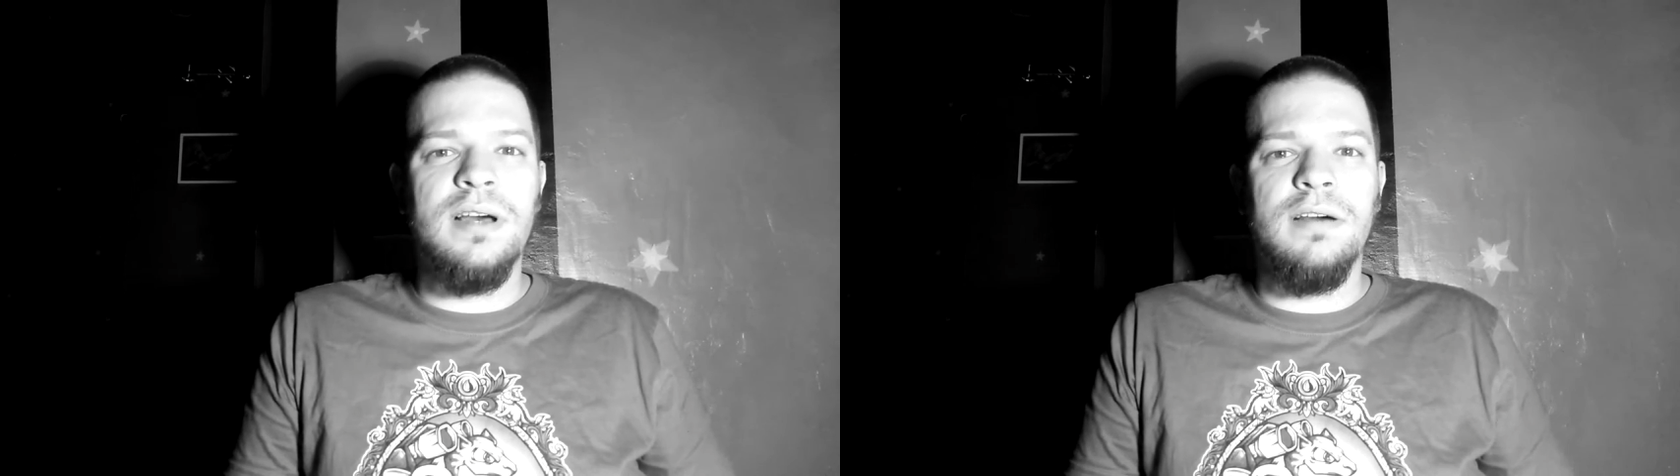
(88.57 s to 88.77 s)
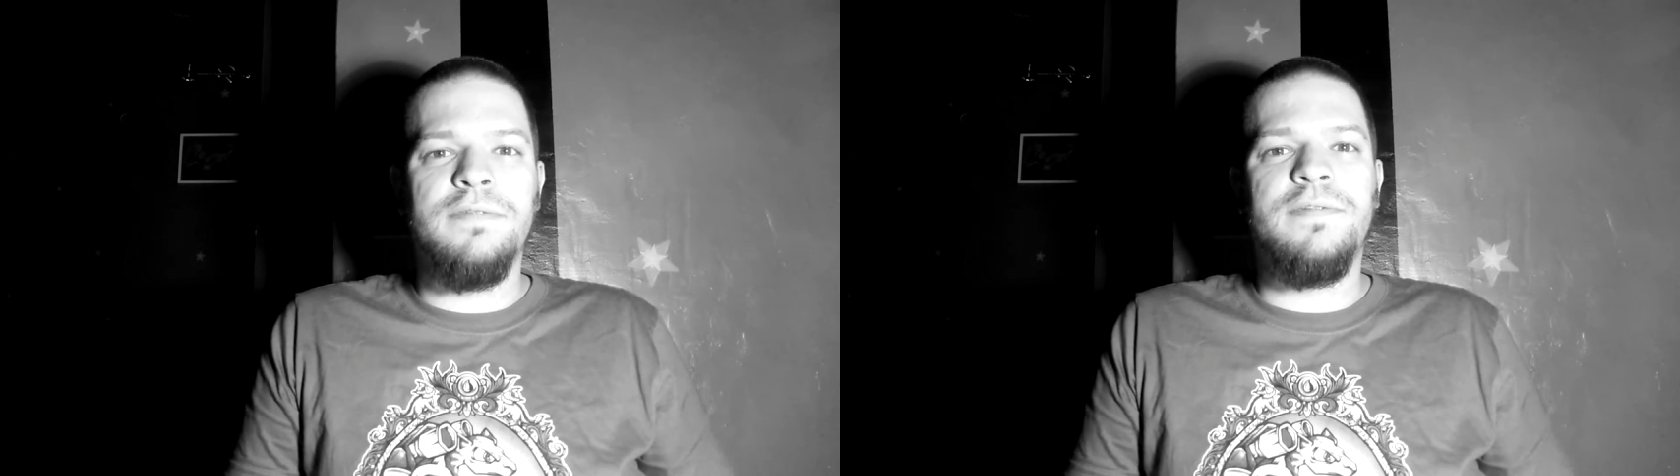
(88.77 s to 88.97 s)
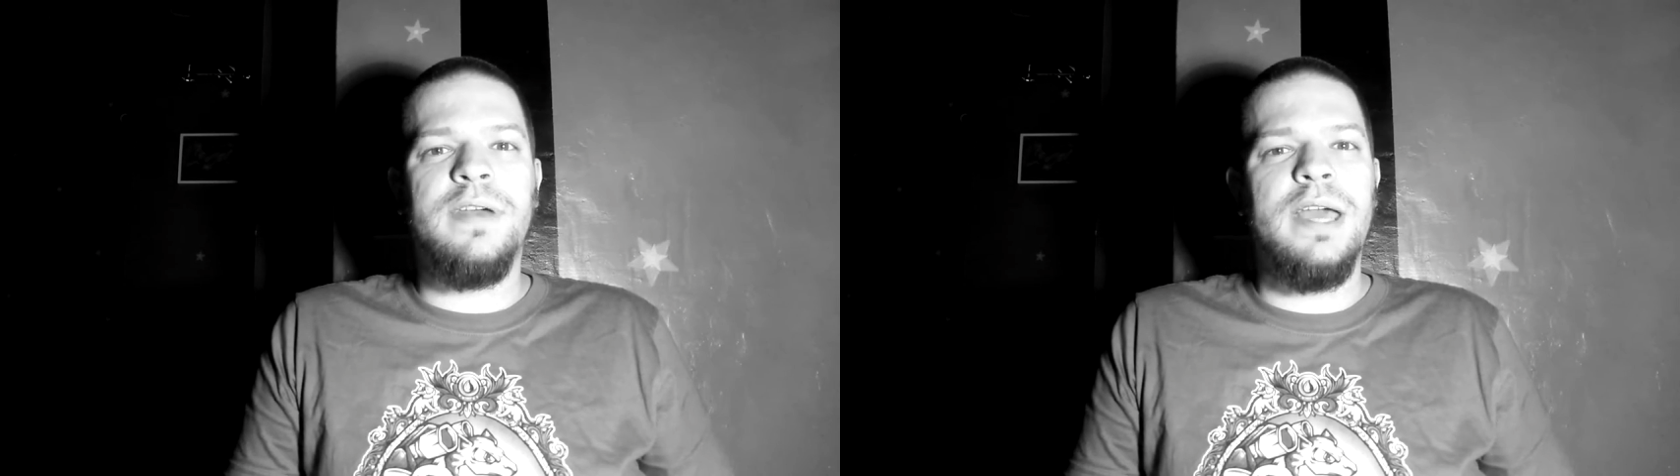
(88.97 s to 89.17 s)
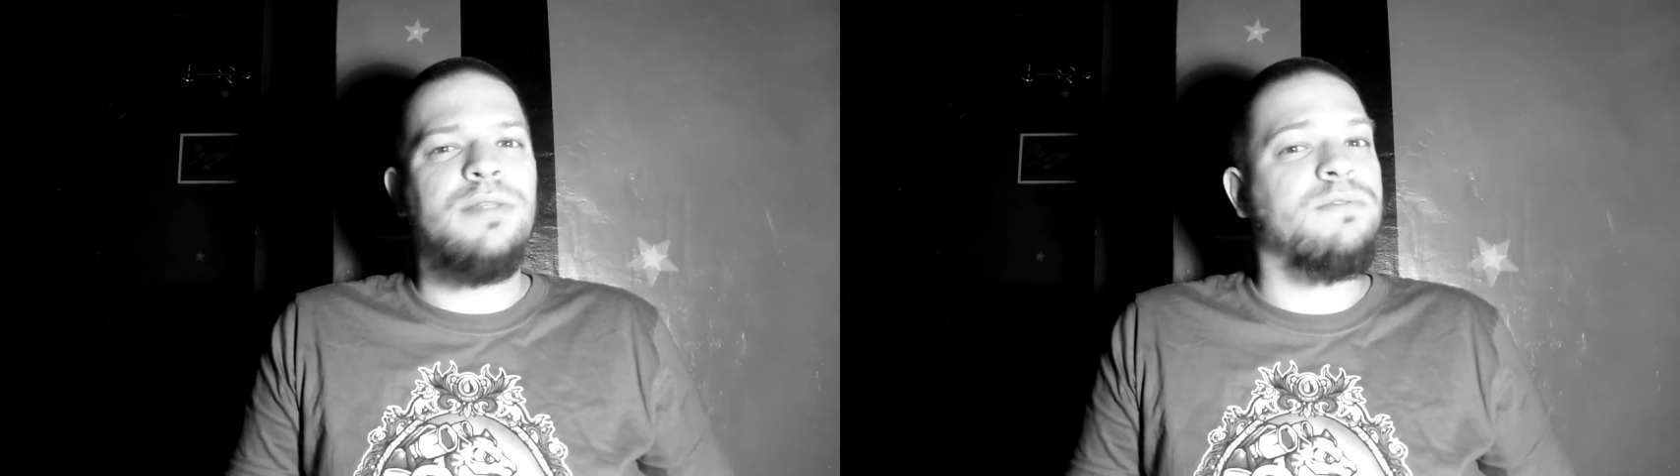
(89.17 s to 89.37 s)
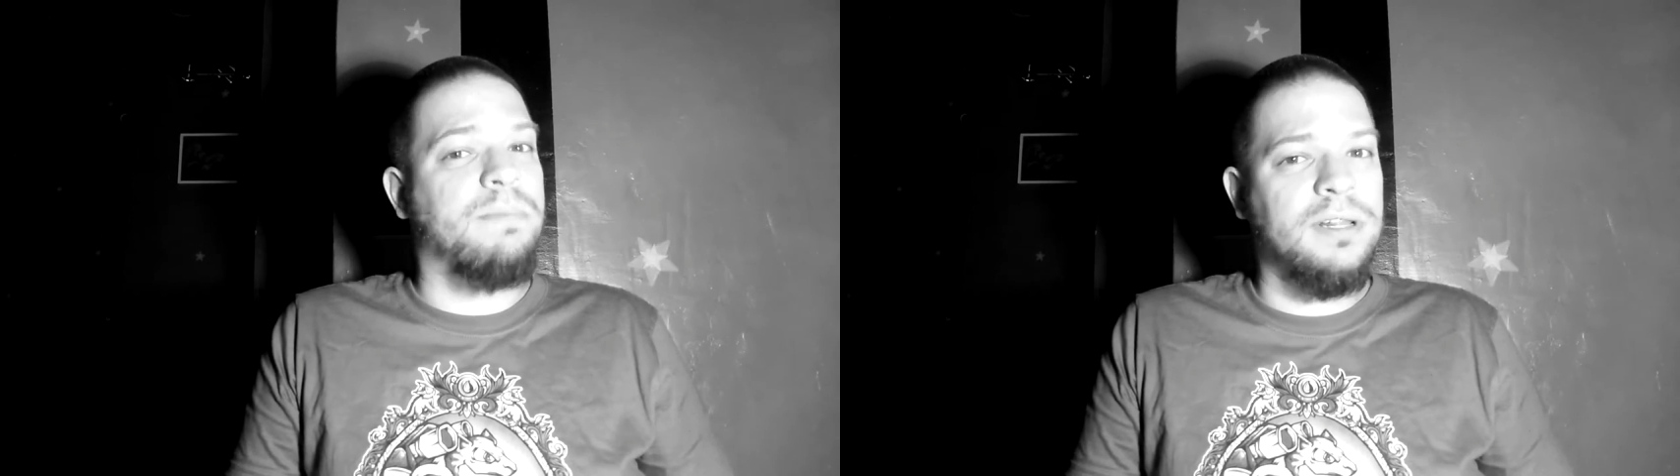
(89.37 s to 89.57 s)
of
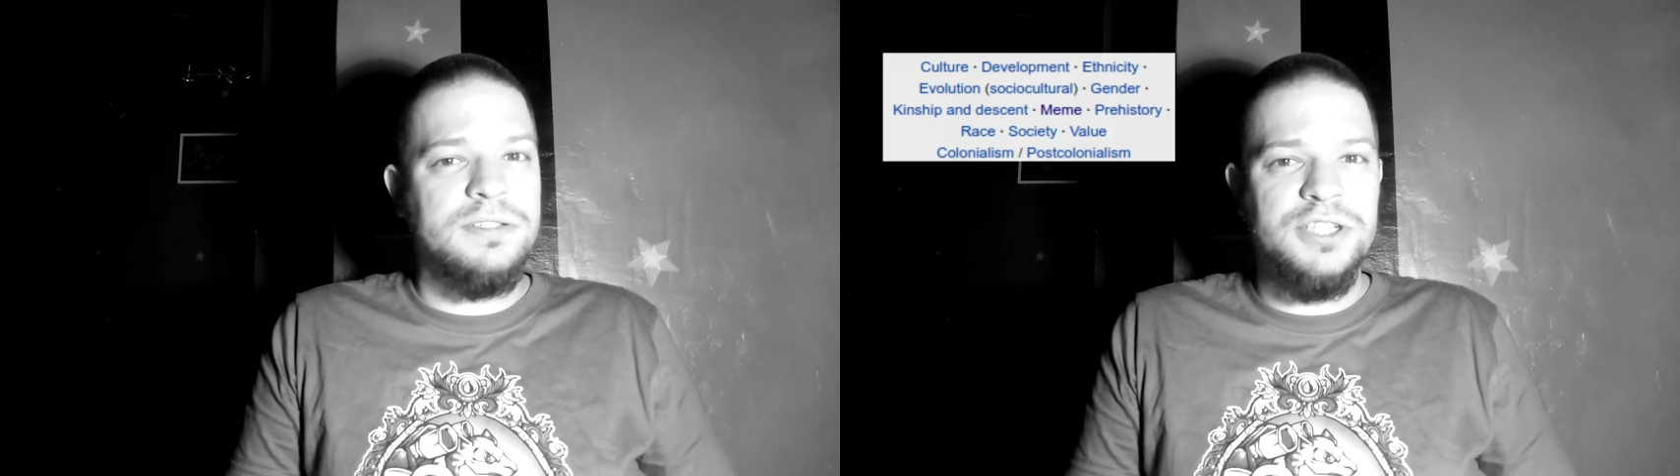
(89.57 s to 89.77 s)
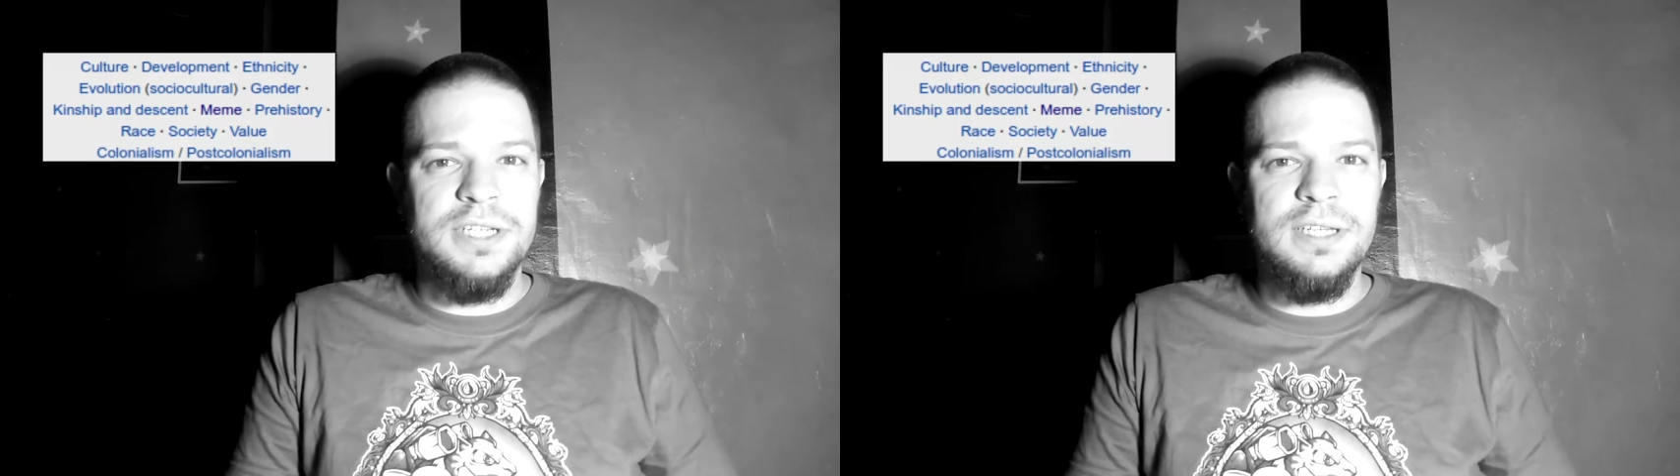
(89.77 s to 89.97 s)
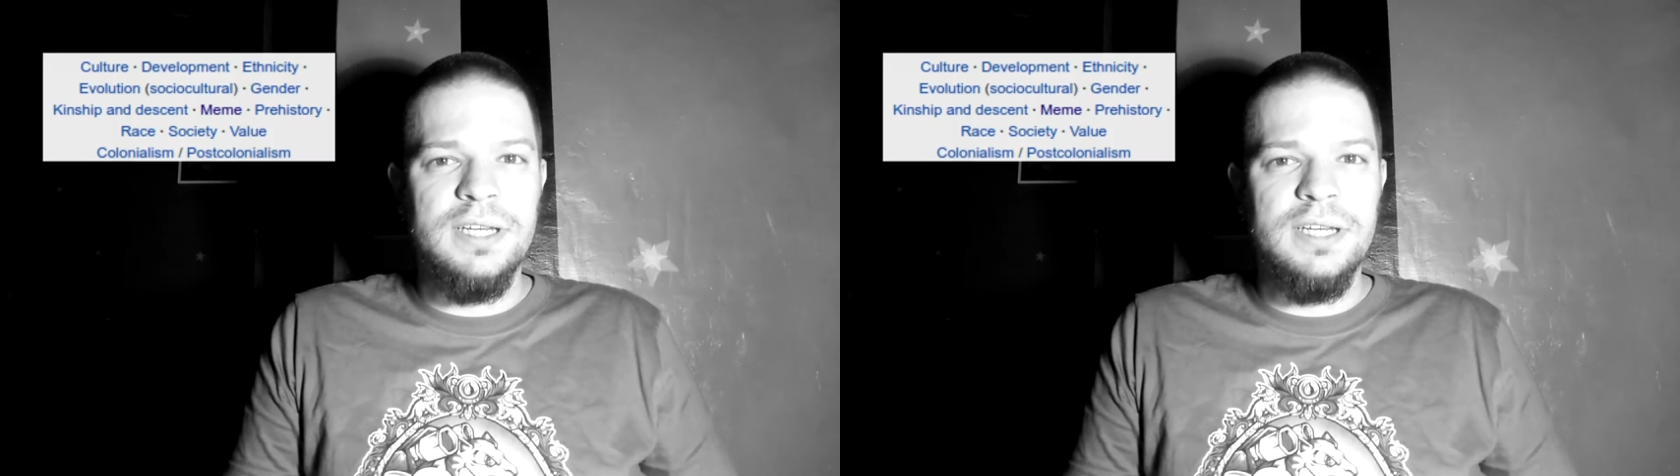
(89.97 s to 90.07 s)
anthropology,